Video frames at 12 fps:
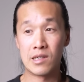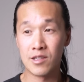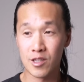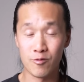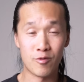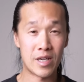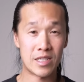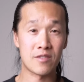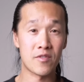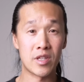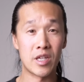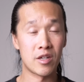the rest of
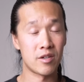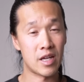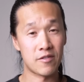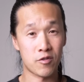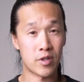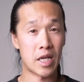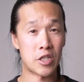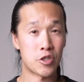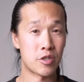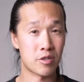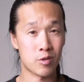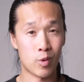the year and for next
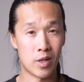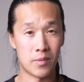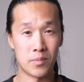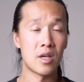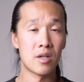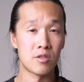year as well.